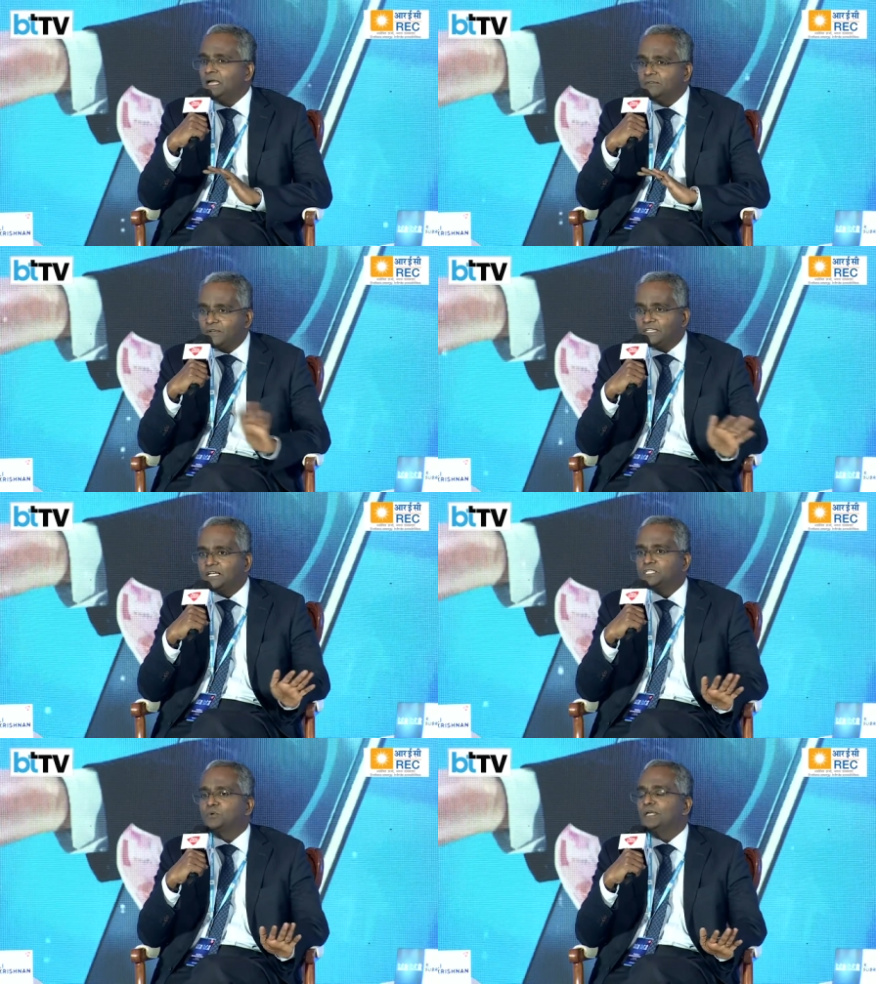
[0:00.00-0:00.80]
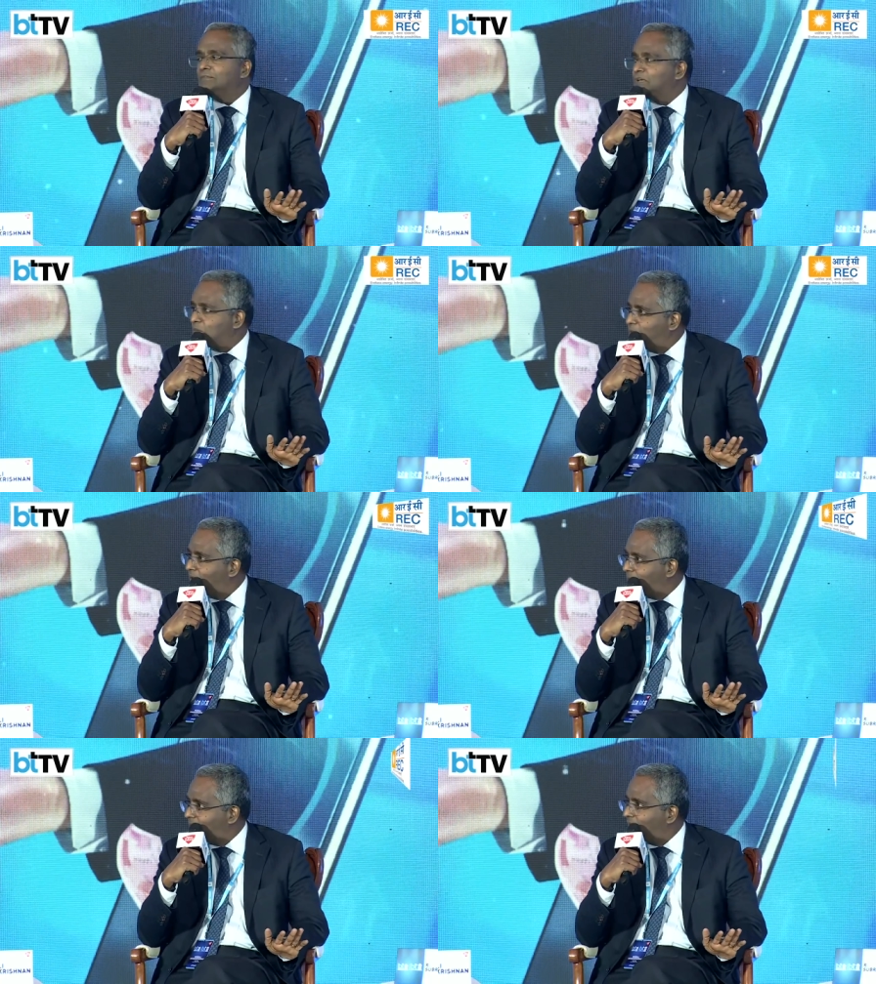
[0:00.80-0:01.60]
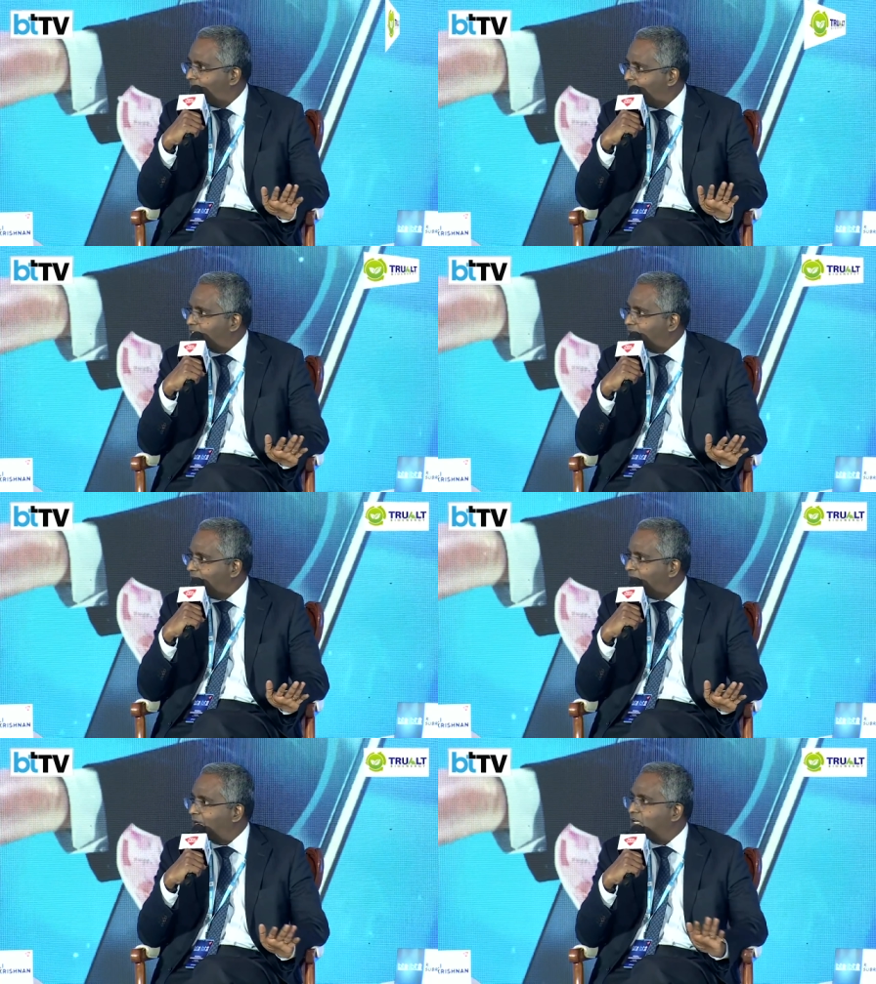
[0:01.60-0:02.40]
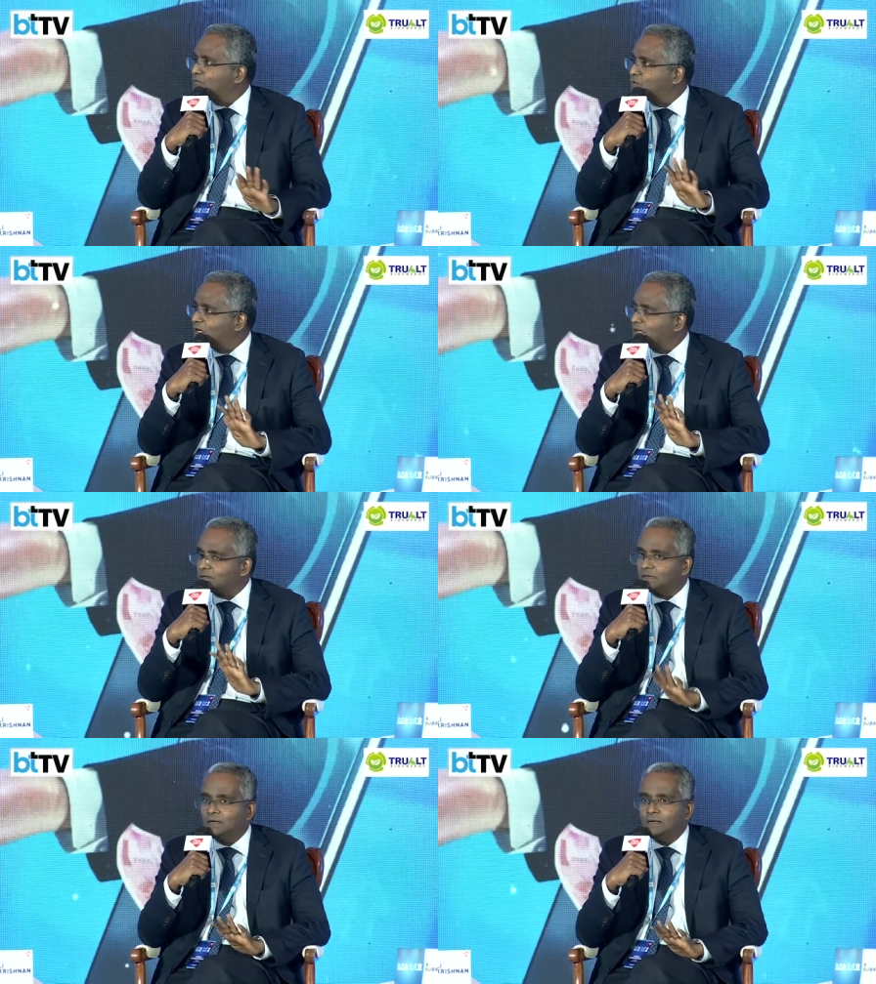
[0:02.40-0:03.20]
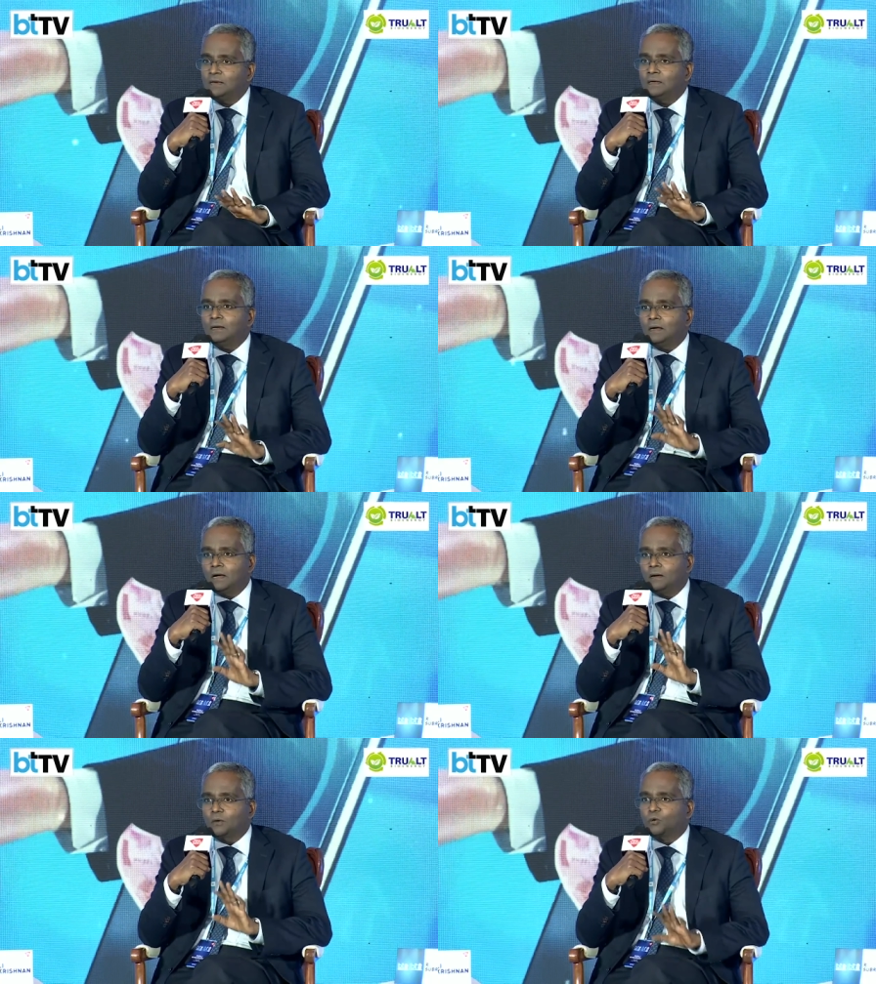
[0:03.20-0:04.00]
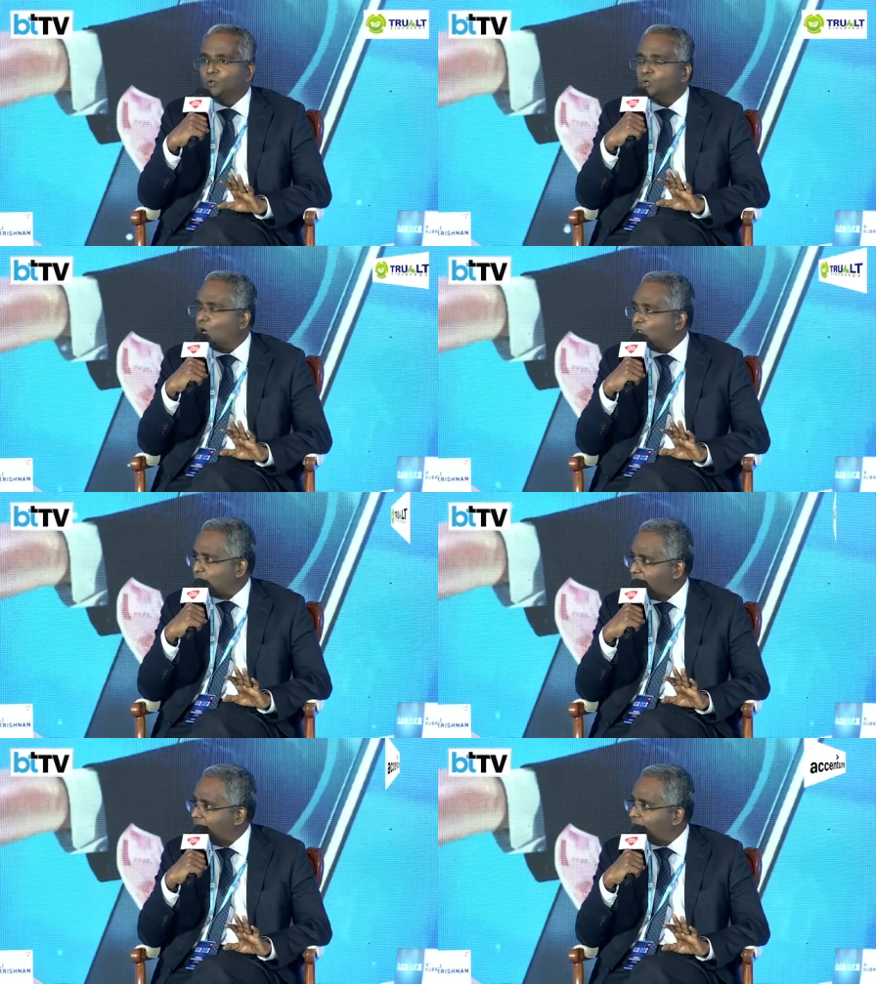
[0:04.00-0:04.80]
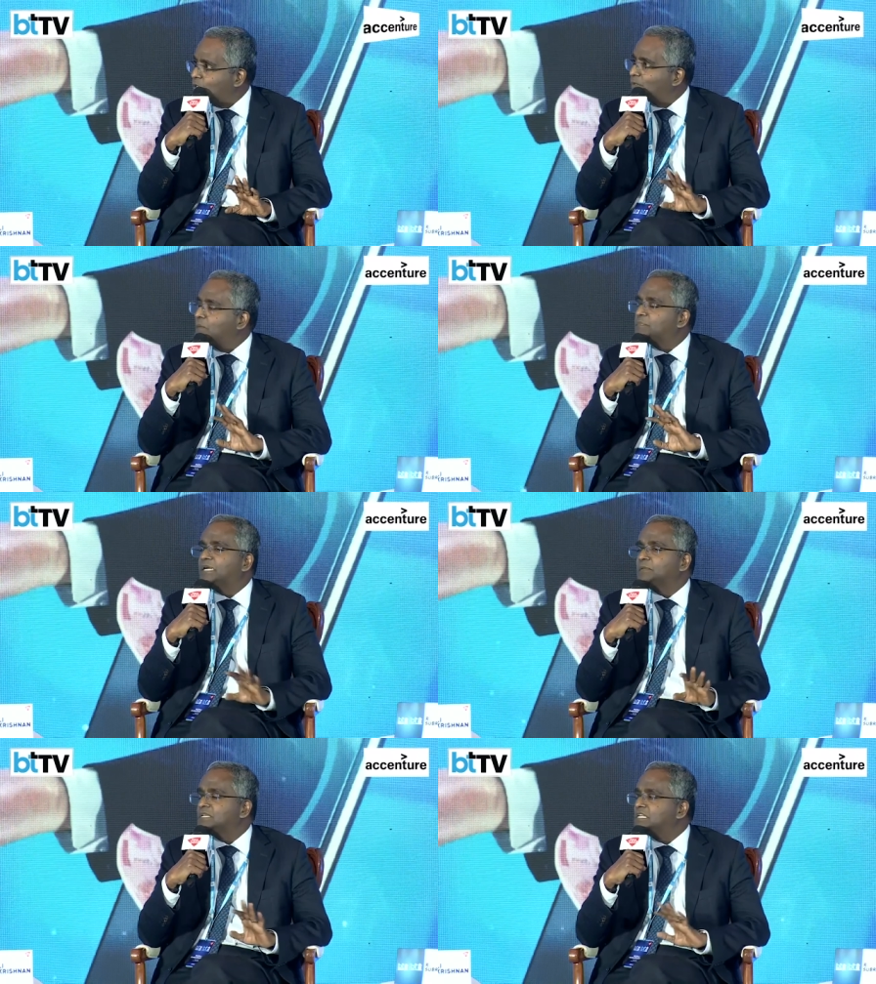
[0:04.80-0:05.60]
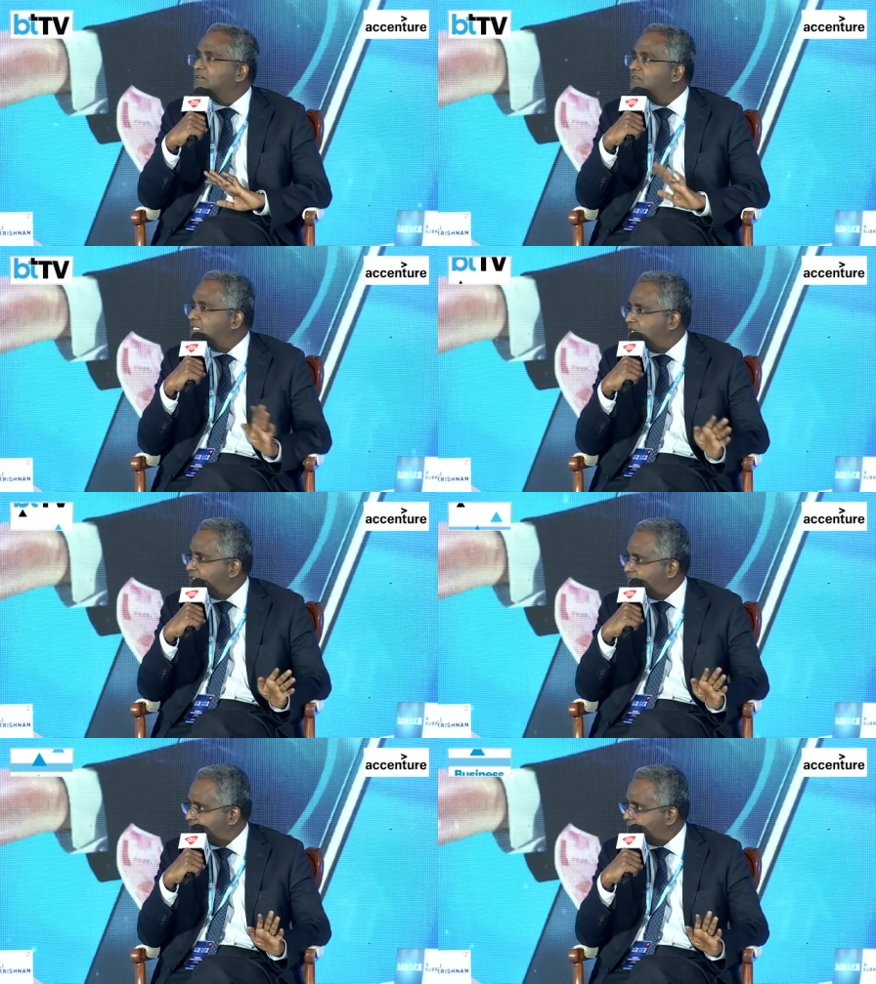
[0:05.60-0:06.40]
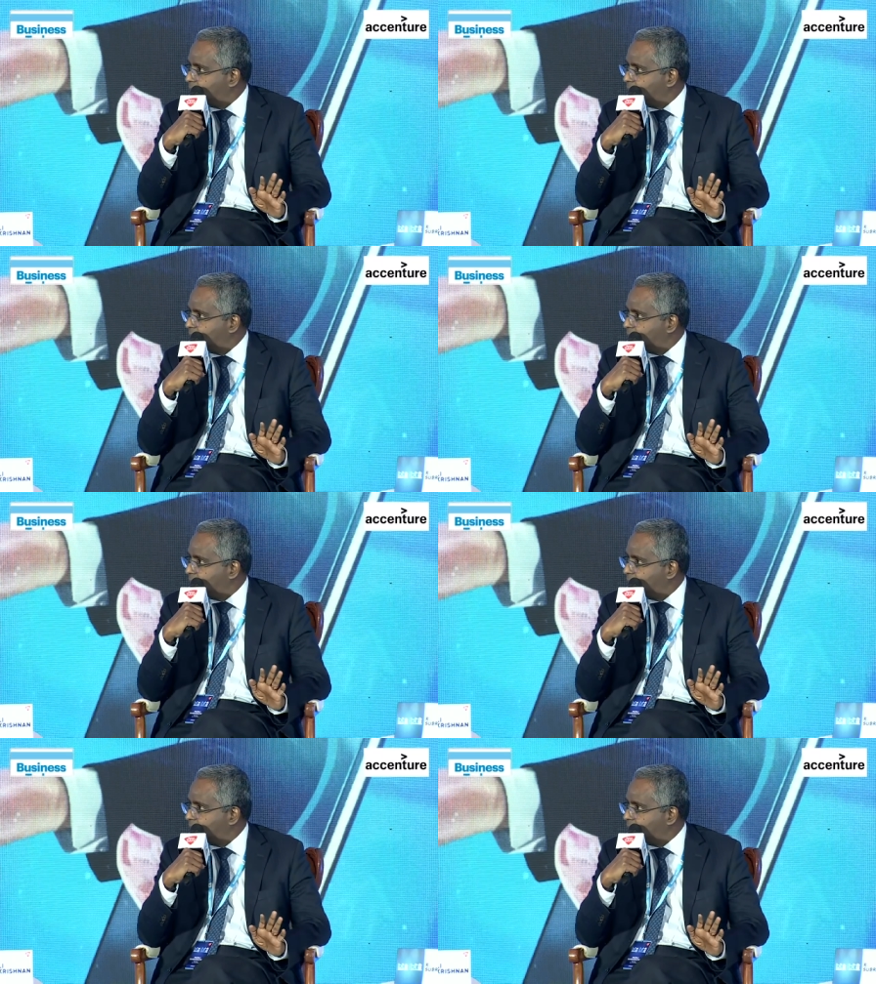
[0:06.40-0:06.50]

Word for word: everything is today available digitally. And if you are clued onto it, you can pretty much leverage any of these